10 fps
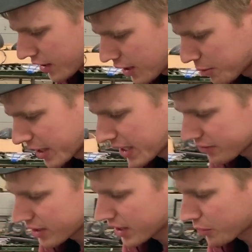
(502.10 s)
I might
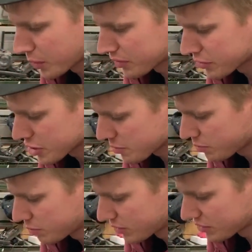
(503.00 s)
have to get a reference
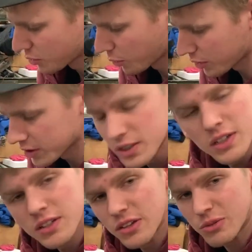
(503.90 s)
before
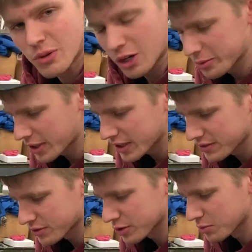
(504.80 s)
the throttle body
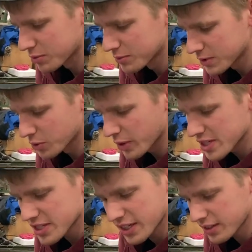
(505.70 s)
for the
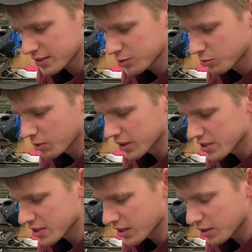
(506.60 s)
wastegate,
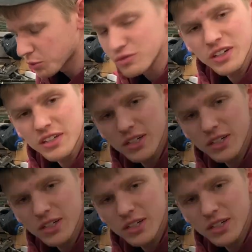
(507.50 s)
but we'll find